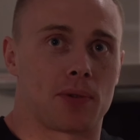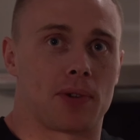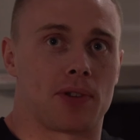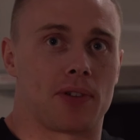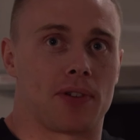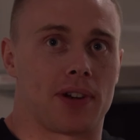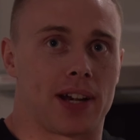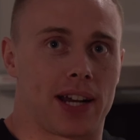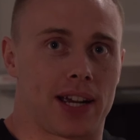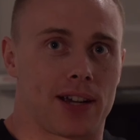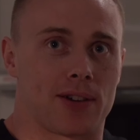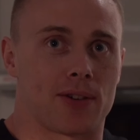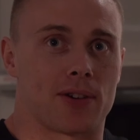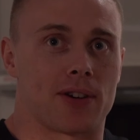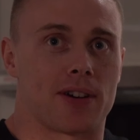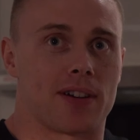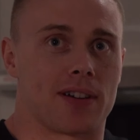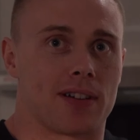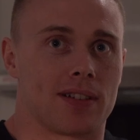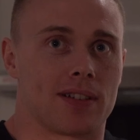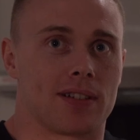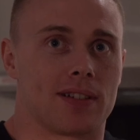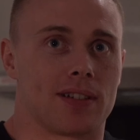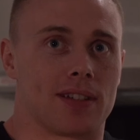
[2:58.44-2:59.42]
with your anger
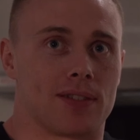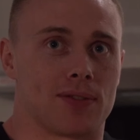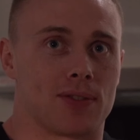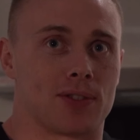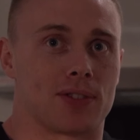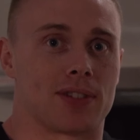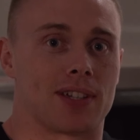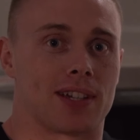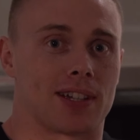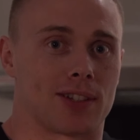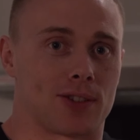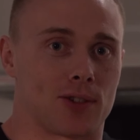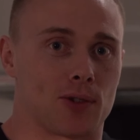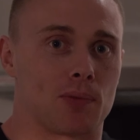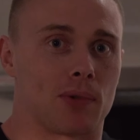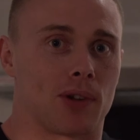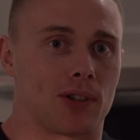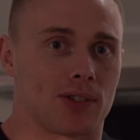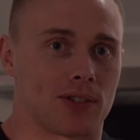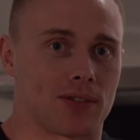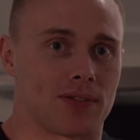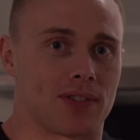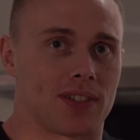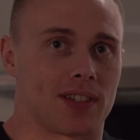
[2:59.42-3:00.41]
if you take too
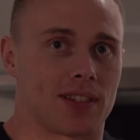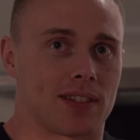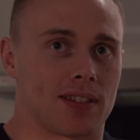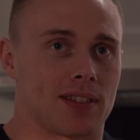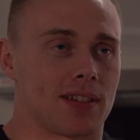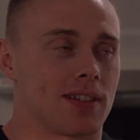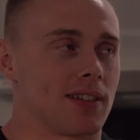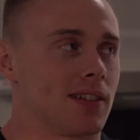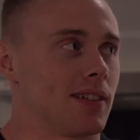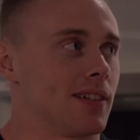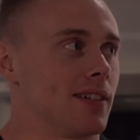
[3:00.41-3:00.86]
much of it.